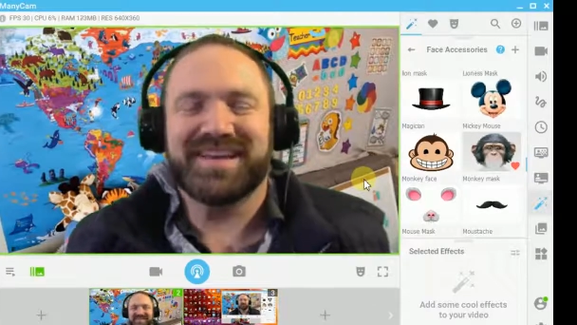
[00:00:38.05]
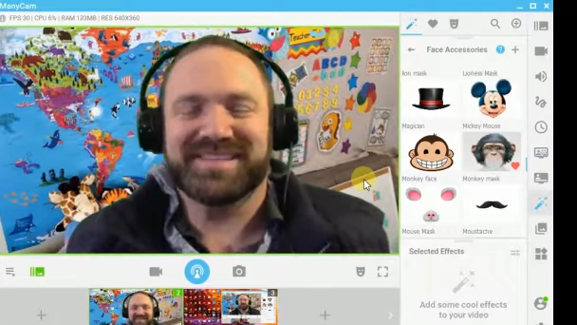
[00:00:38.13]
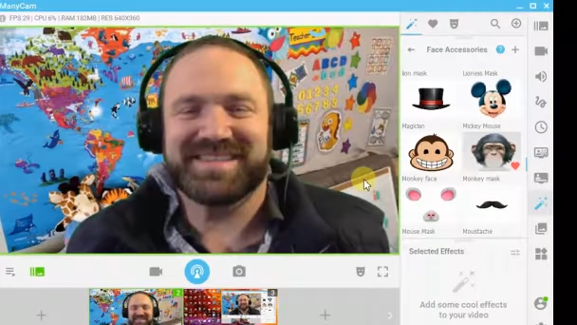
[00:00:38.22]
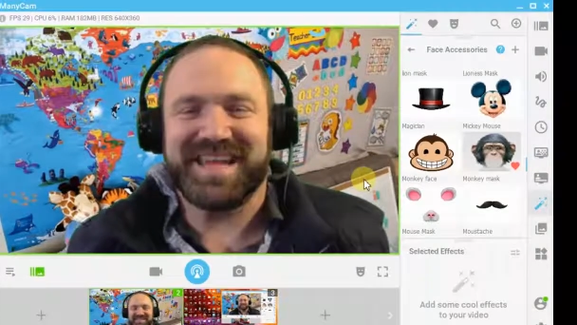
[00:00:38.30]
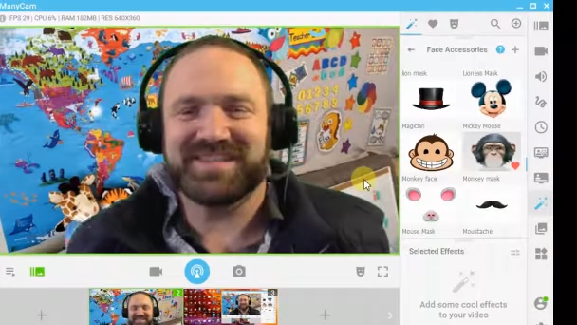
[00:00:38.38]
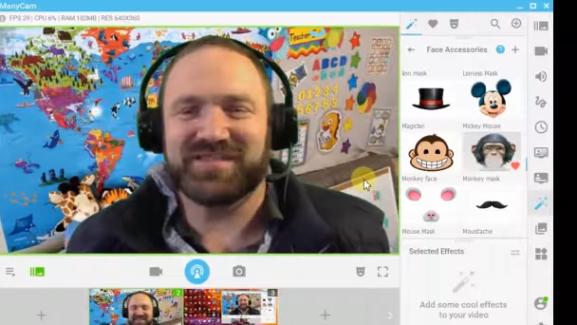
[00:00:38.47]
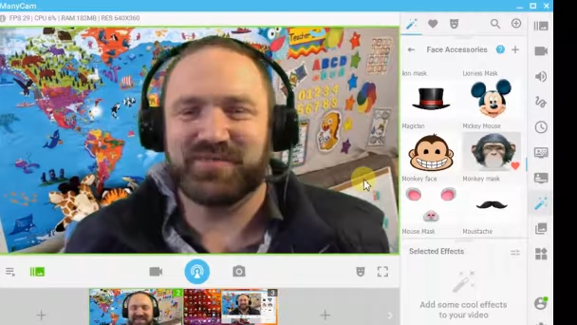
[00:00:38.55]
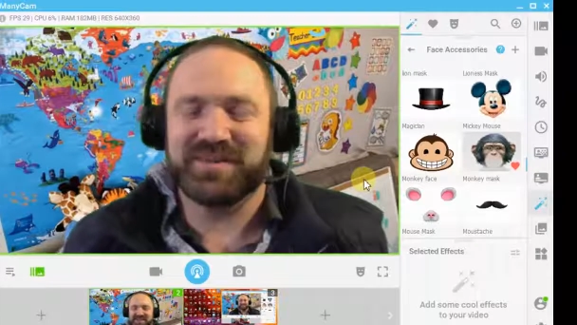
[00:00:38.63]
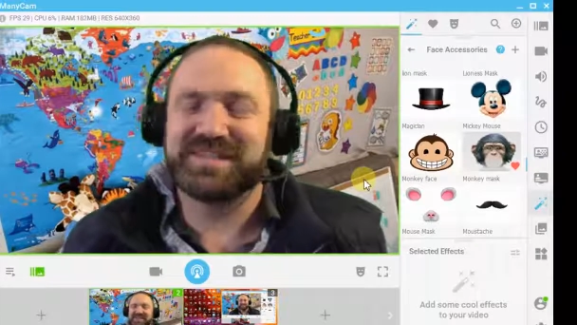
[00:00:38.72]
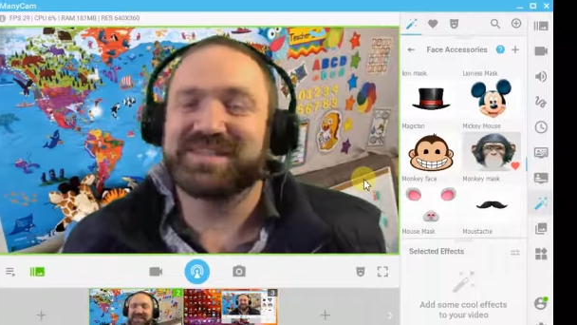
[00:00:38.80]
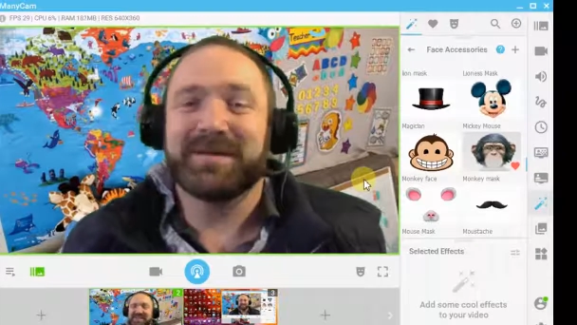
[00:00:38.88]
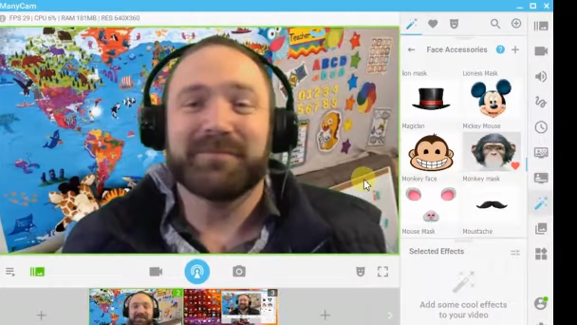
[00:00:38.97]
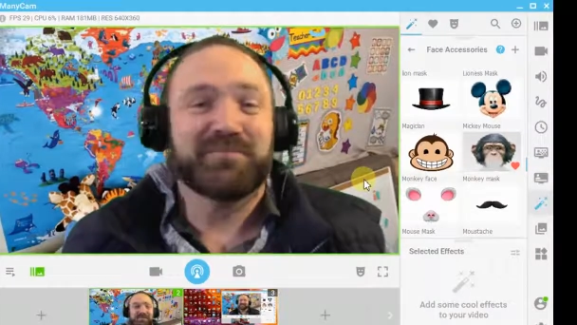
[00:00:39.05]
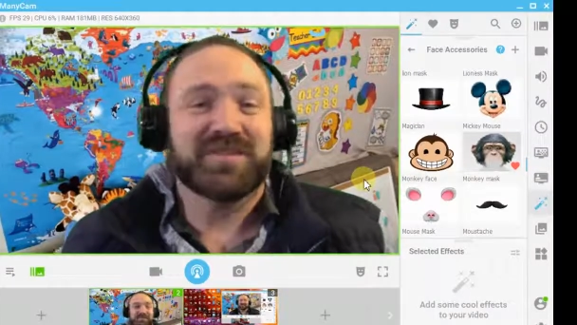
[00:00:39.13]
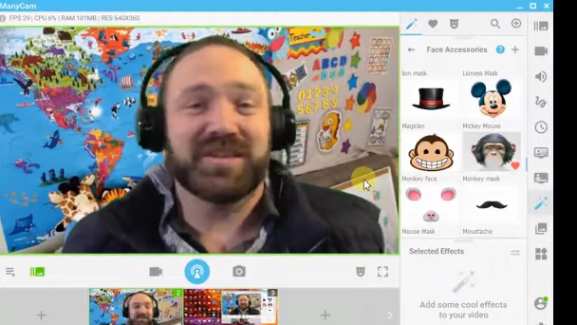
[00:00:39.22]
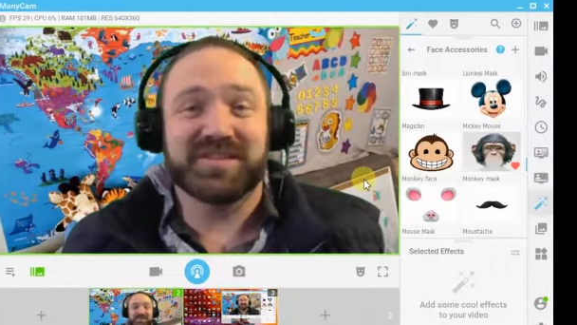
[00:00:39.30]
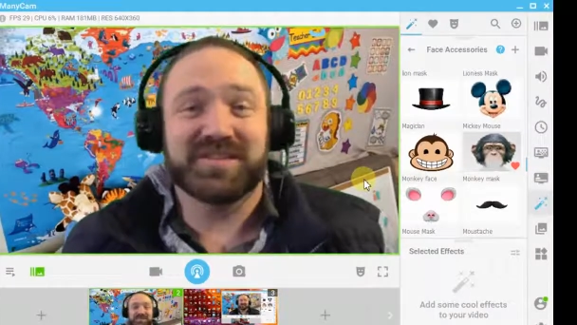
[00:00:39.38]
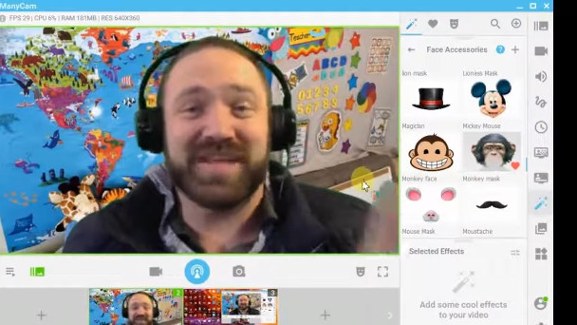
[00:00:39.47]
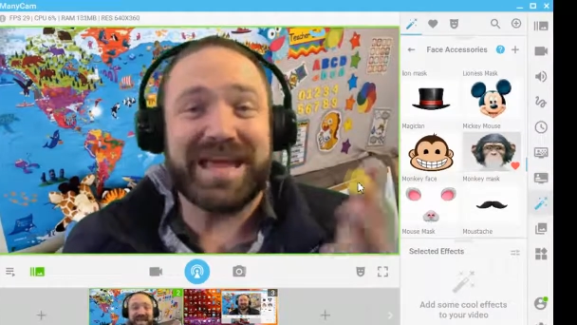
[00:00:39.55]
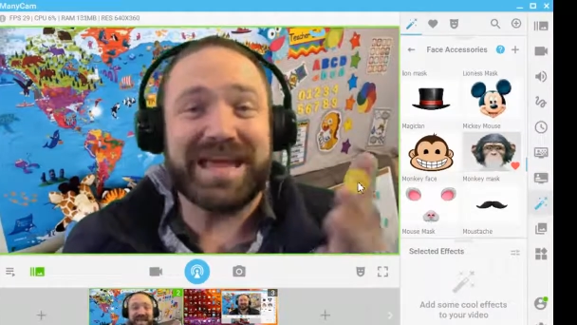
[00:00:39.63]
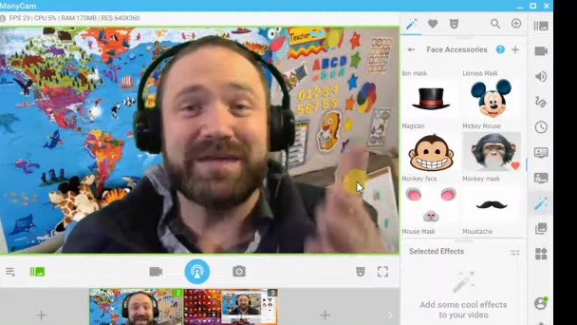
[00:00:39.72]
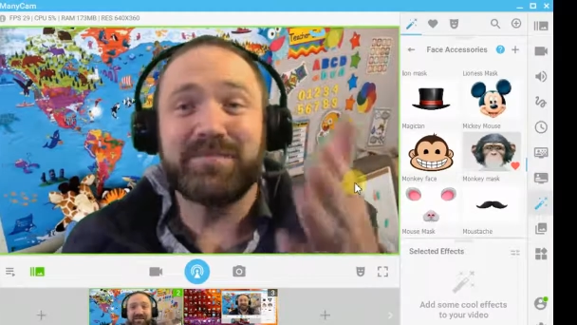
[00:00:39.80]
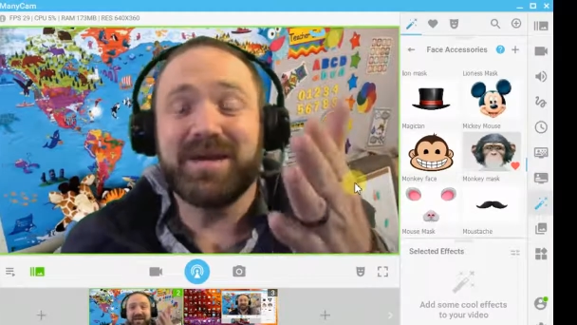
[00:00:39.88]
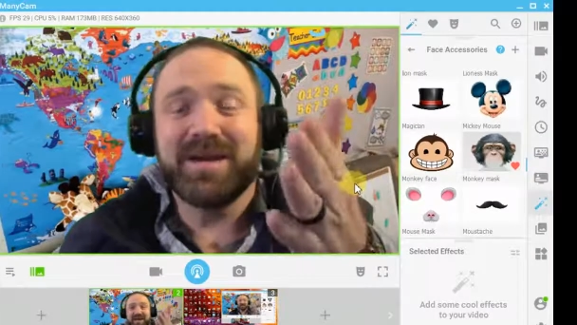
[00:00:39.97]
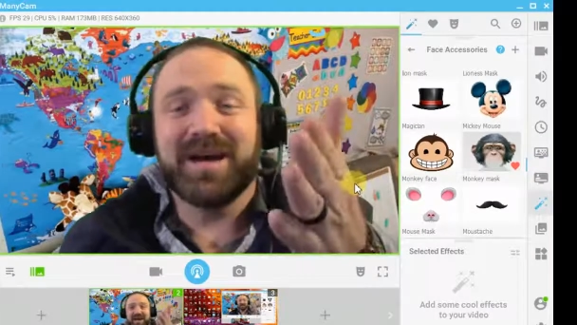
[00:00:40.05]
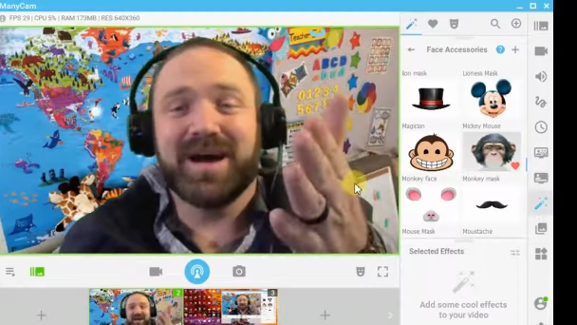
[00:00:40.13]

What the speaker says: accessories. The same